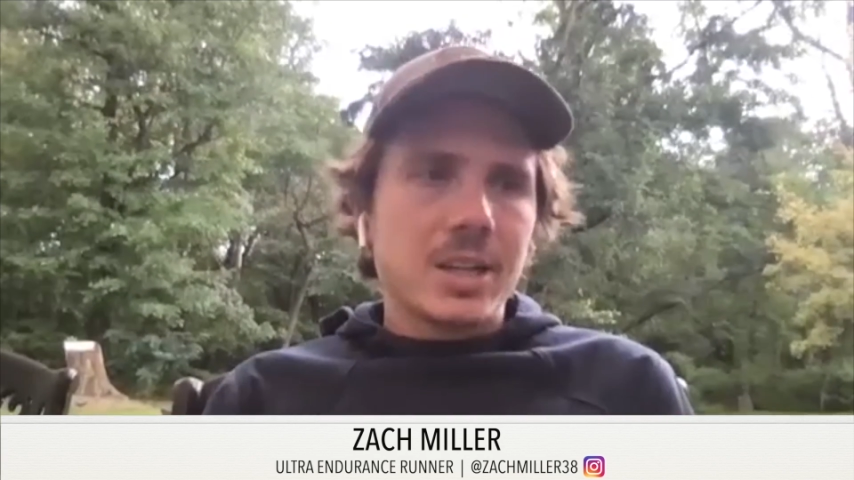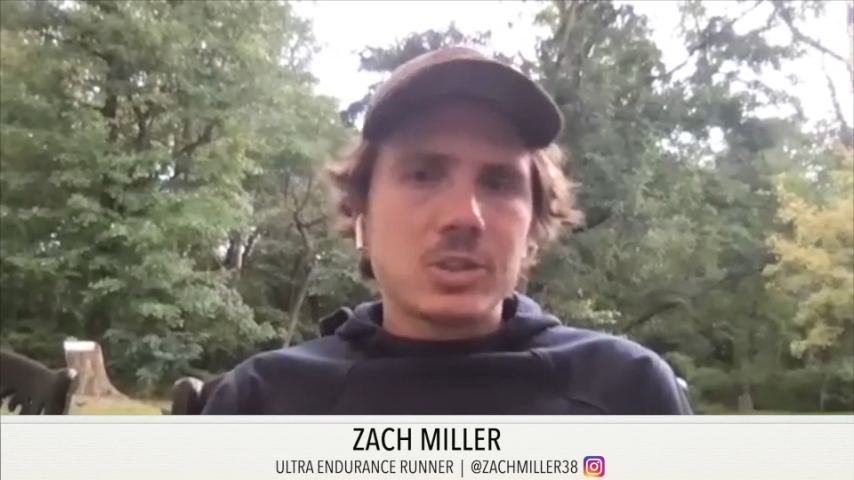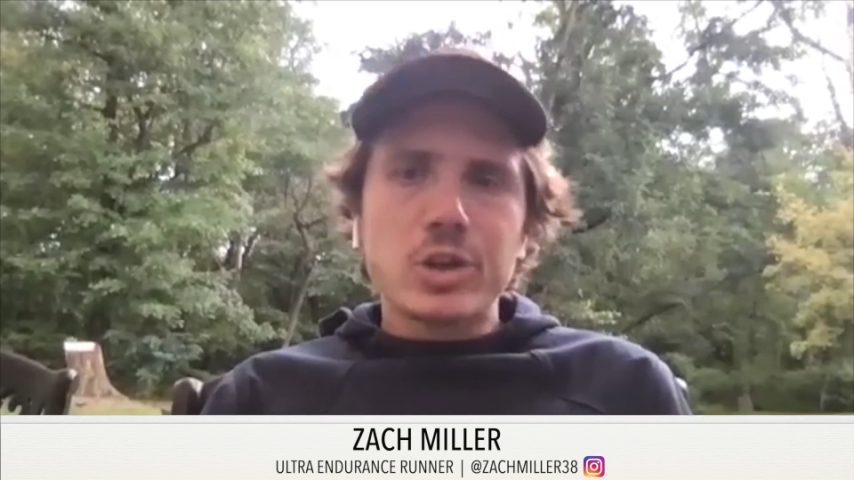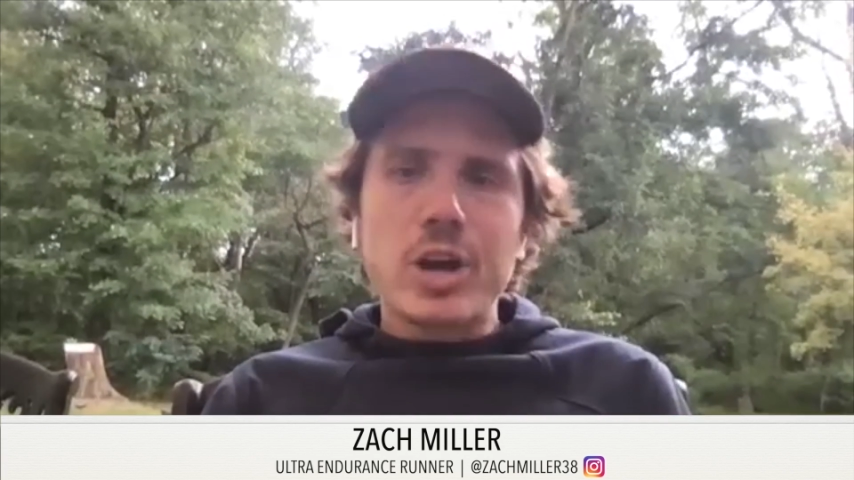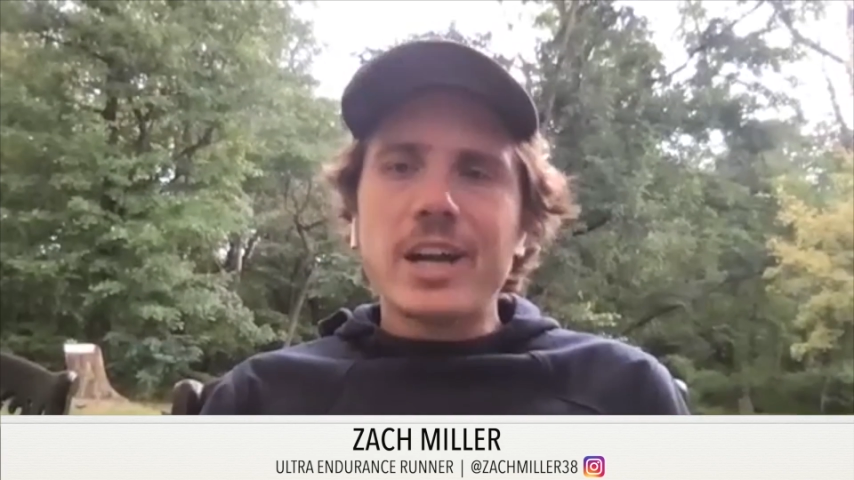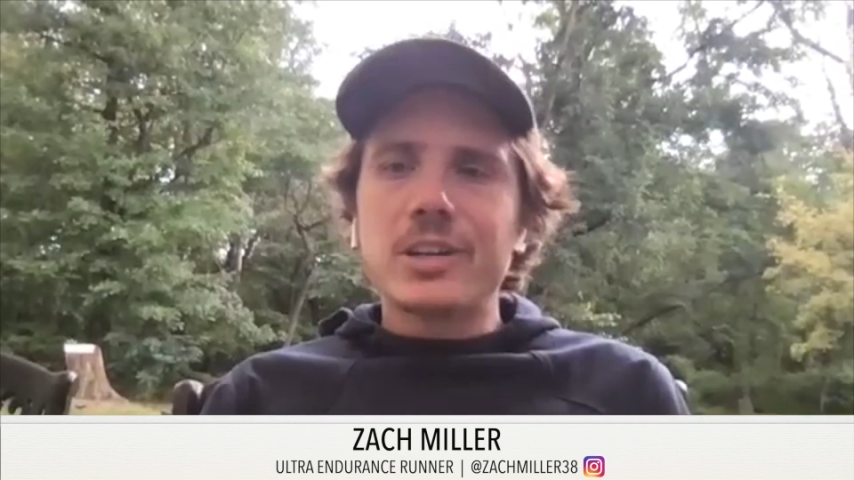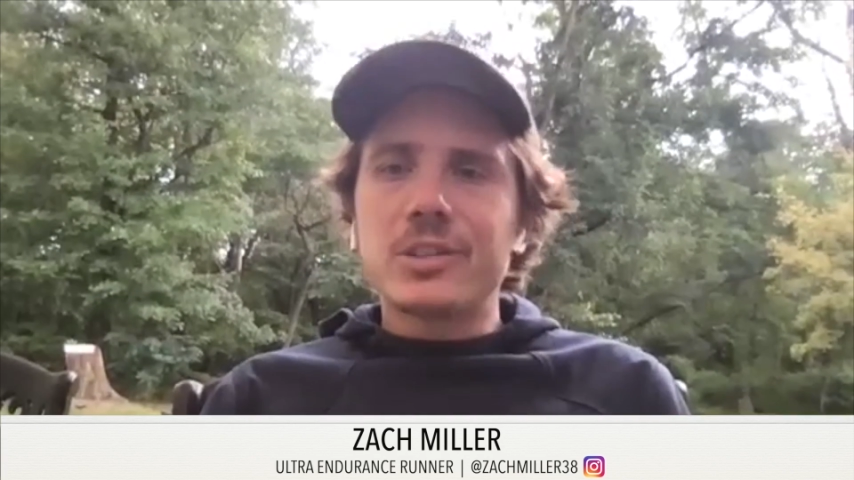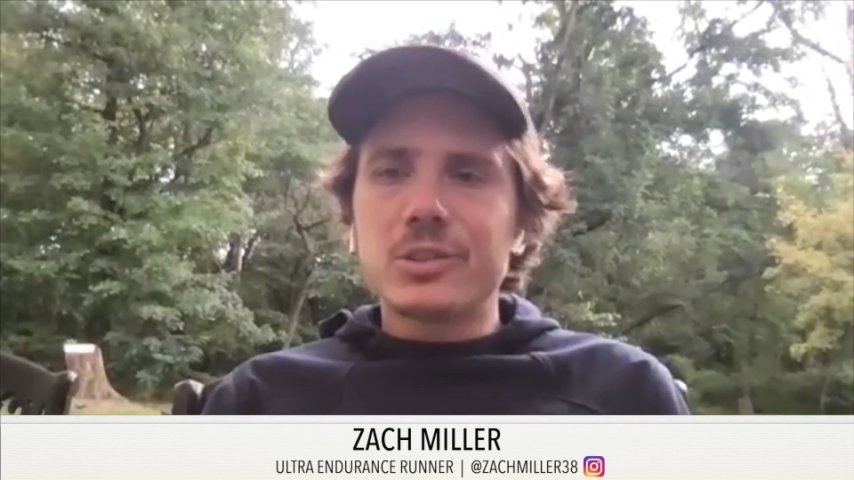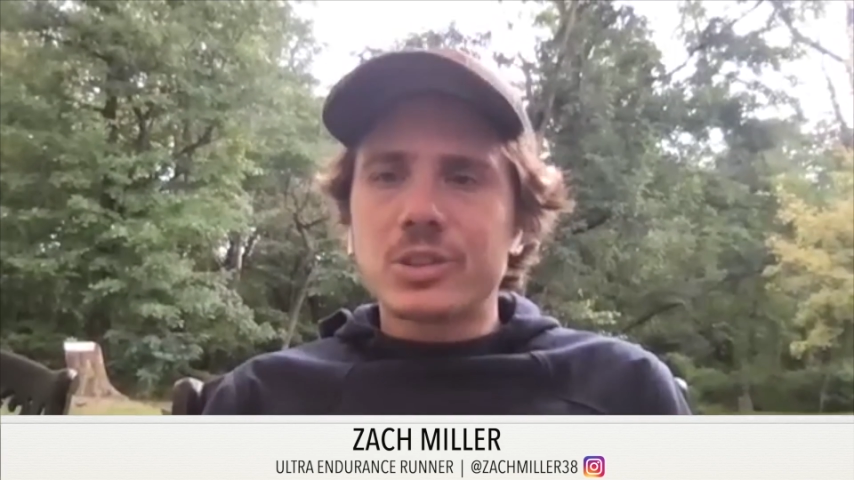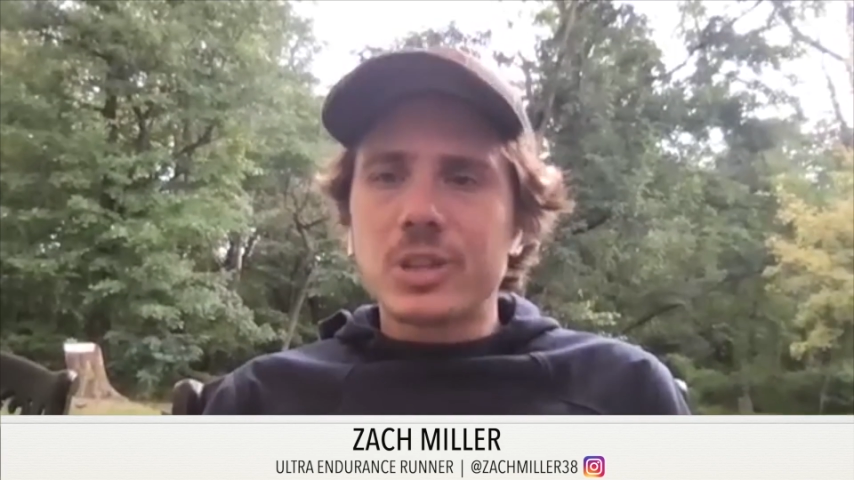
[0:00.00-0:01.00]
try to
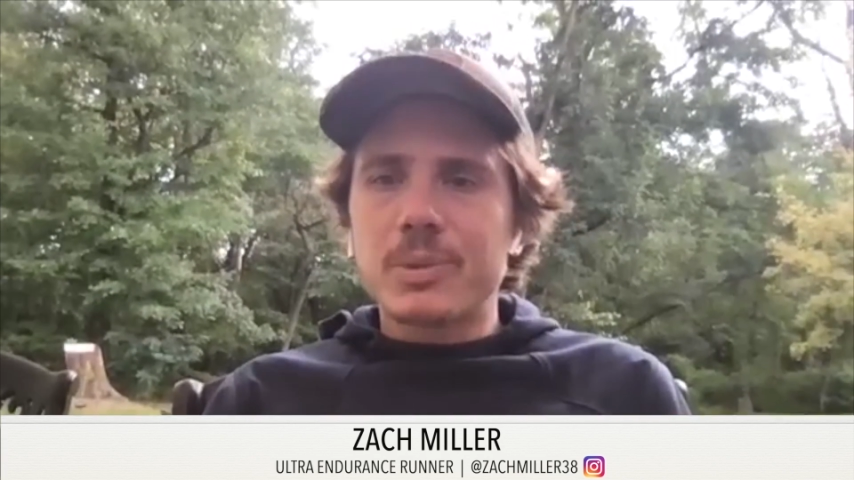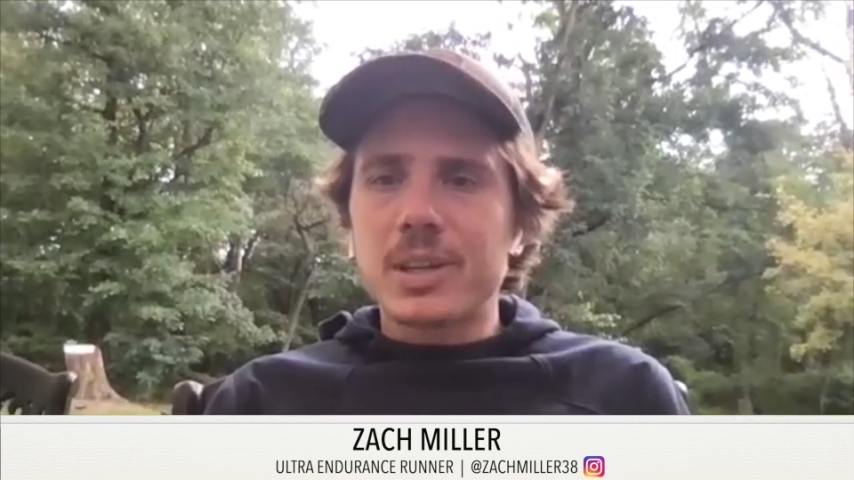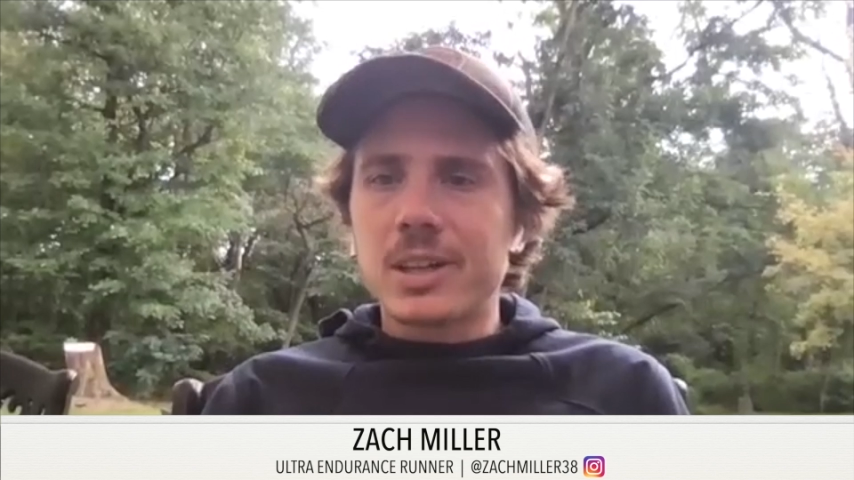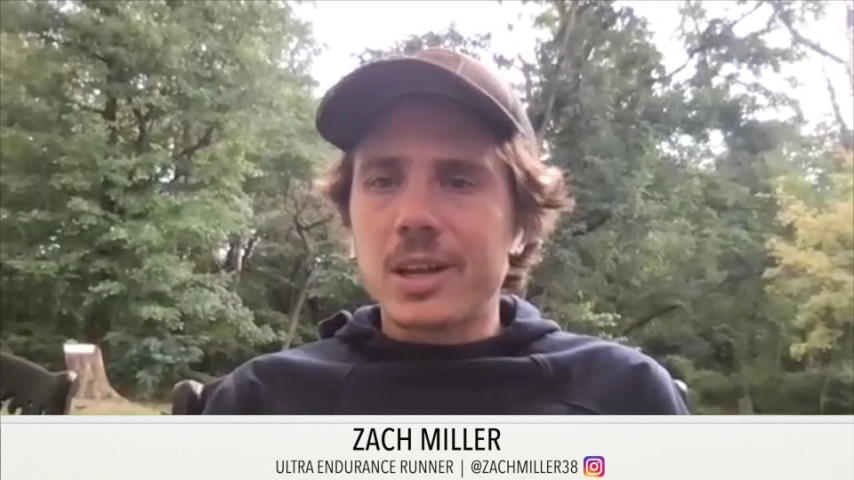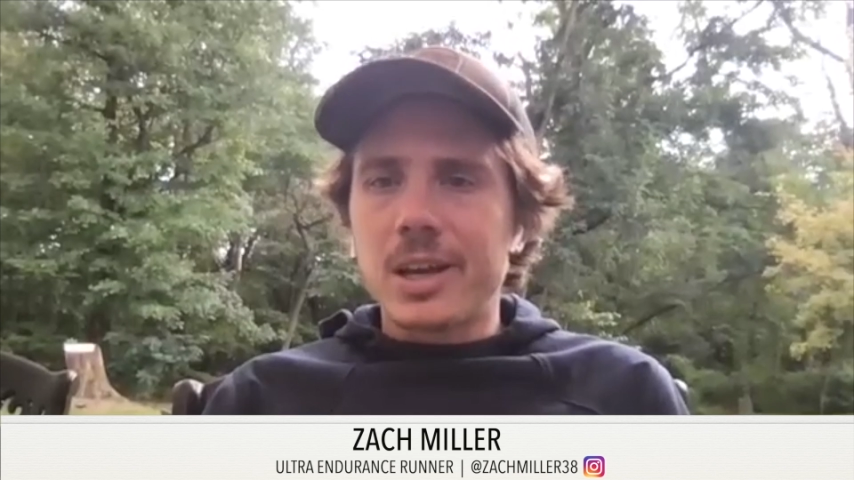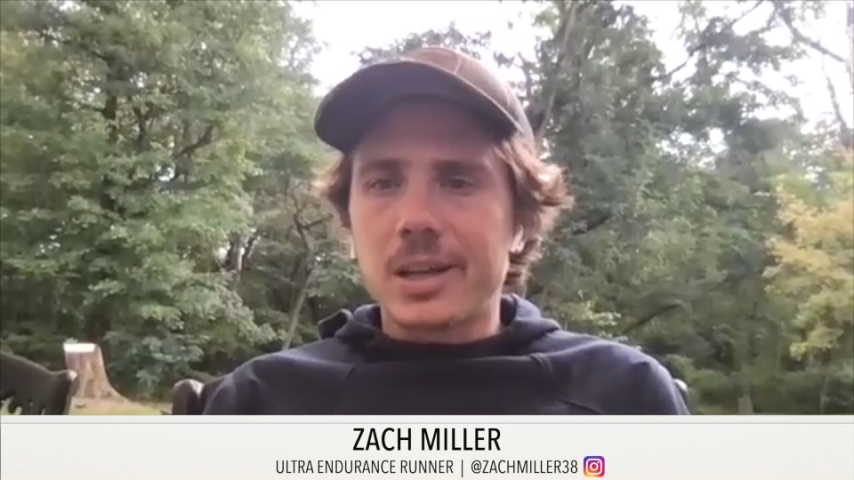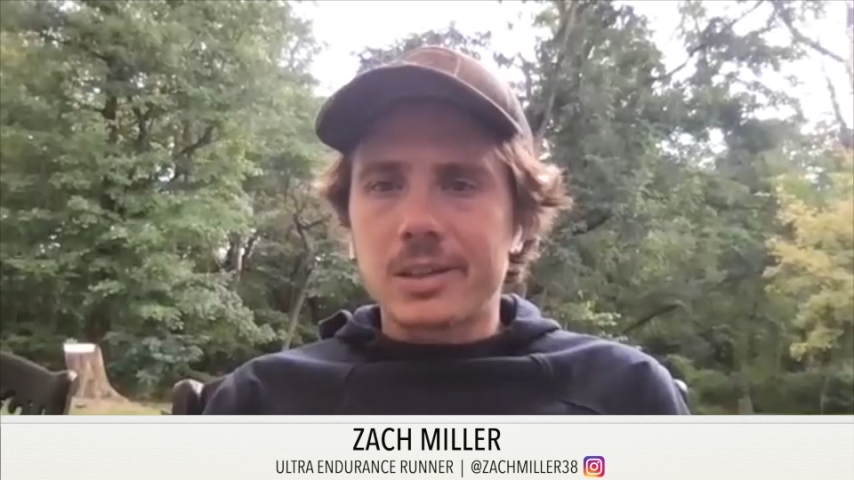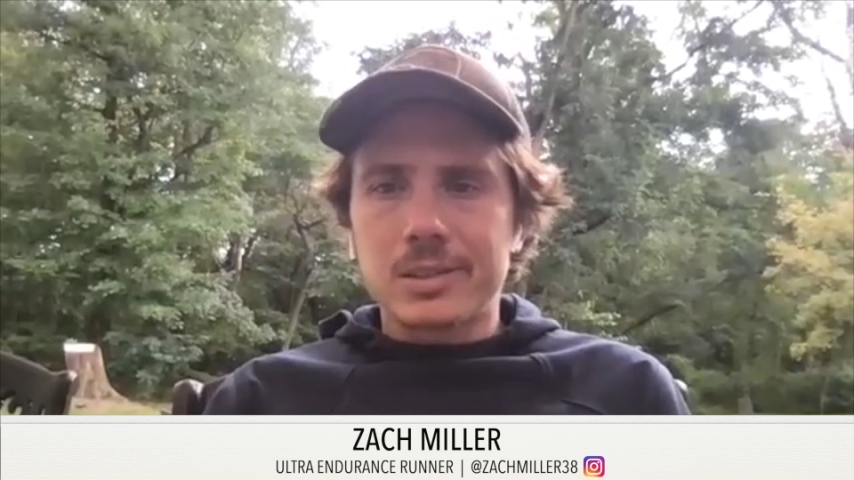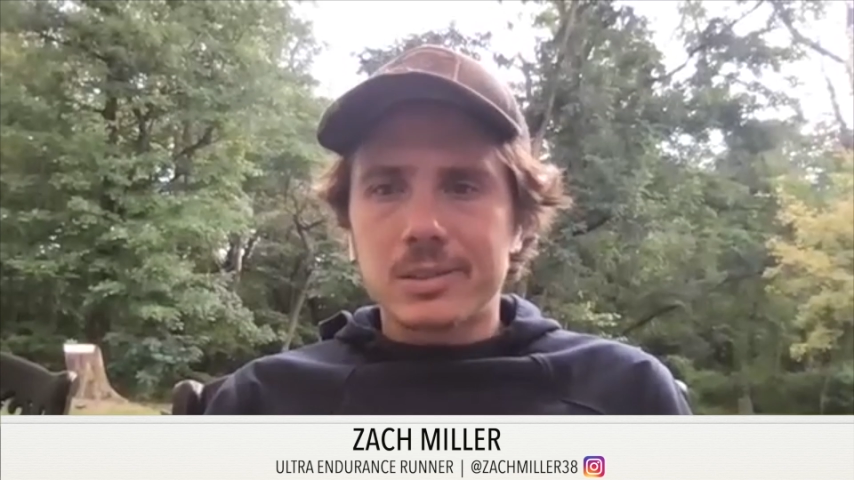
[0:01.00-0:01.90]
do something like